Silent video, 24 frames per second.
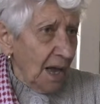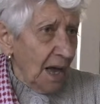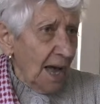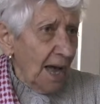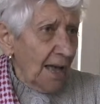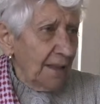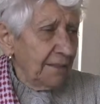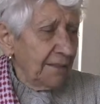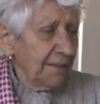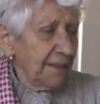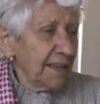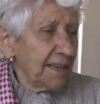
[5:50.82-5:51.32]

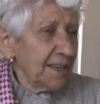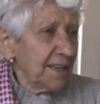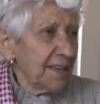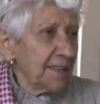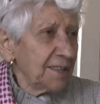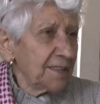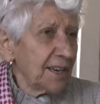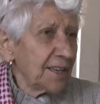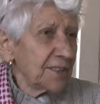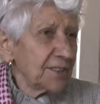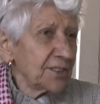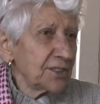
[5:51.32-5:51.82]
I think he
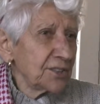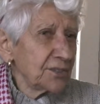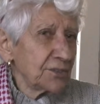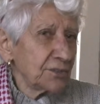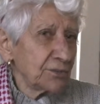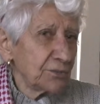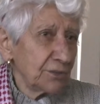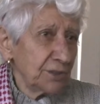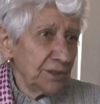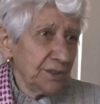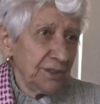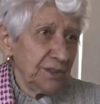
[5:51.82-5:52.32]
doesn't
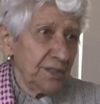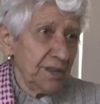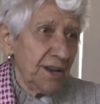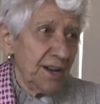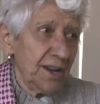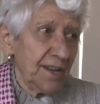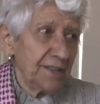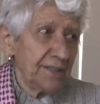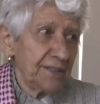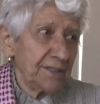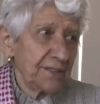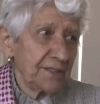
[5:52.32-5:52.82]

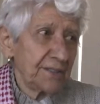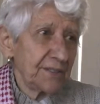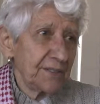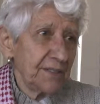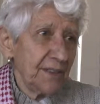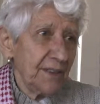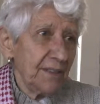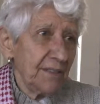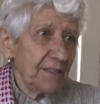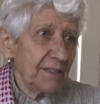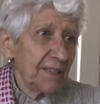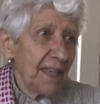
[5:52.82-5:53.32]
realize